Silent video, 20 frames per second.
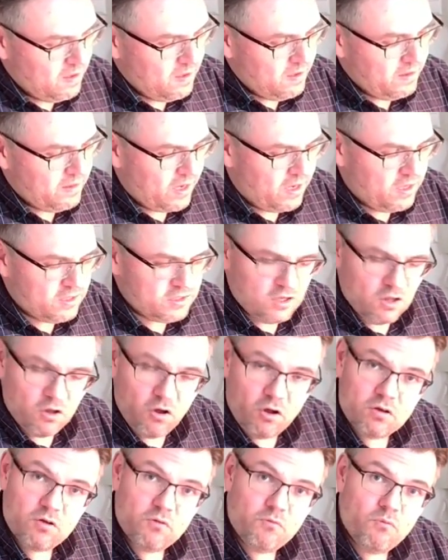there is a
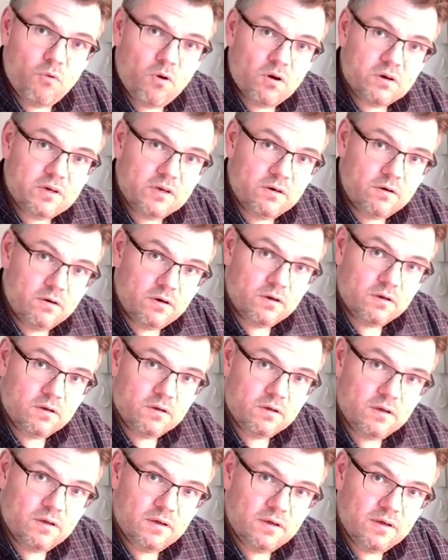lot of water.
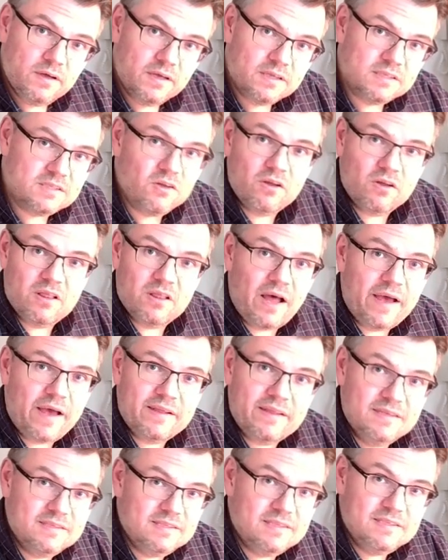Yeah? It's not like
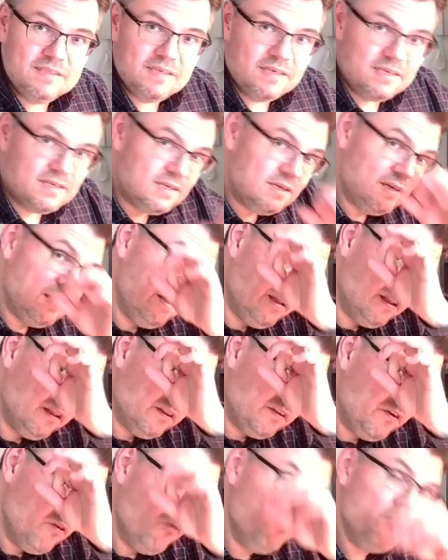this is a little
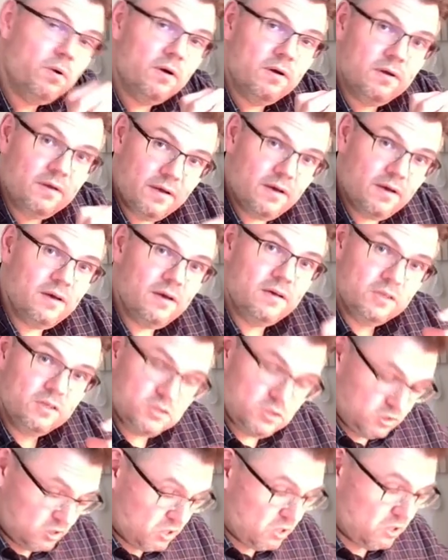tube. Yeah?
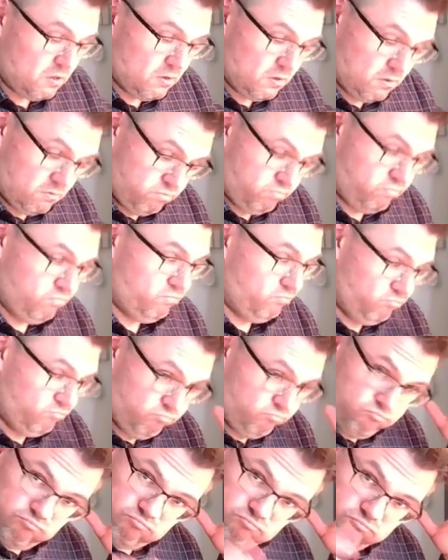It's boom,
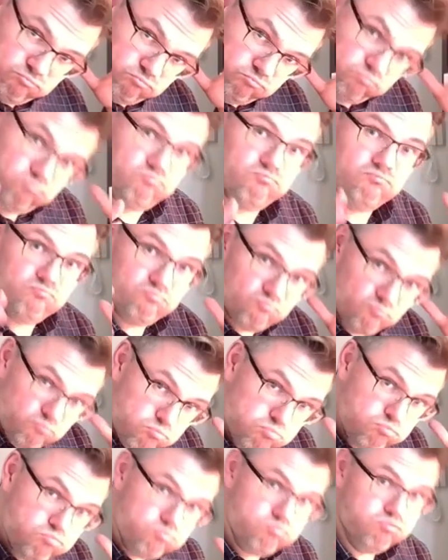uh,
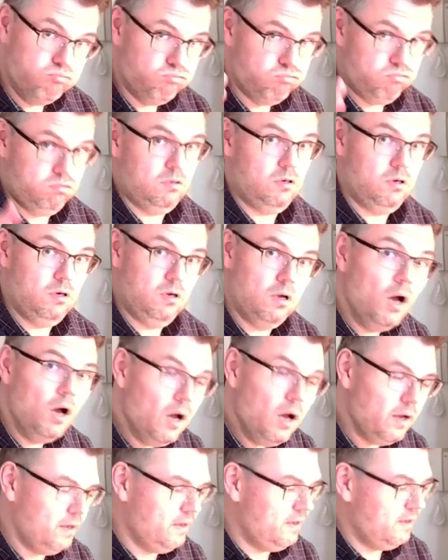hmm, yeah?
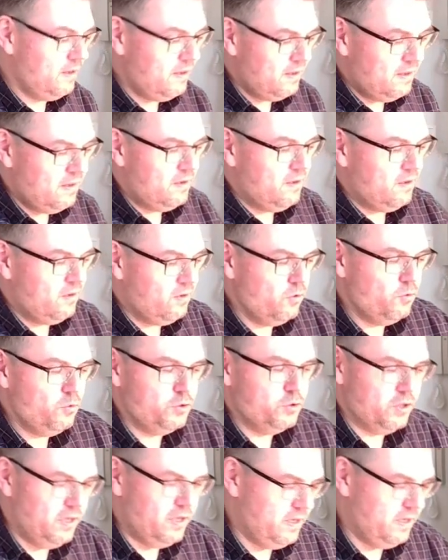
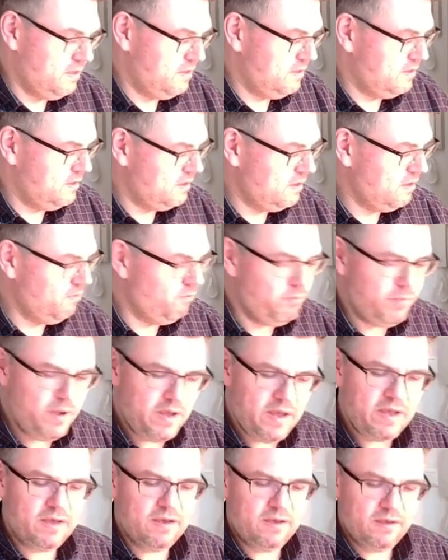usually eh?
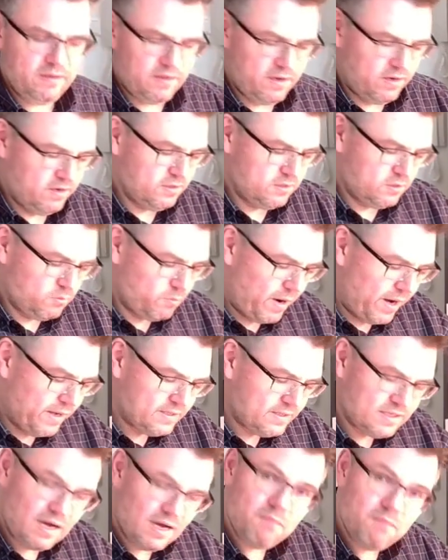big. There is quite
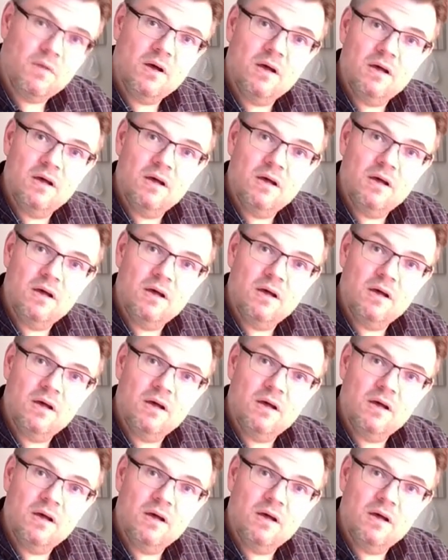some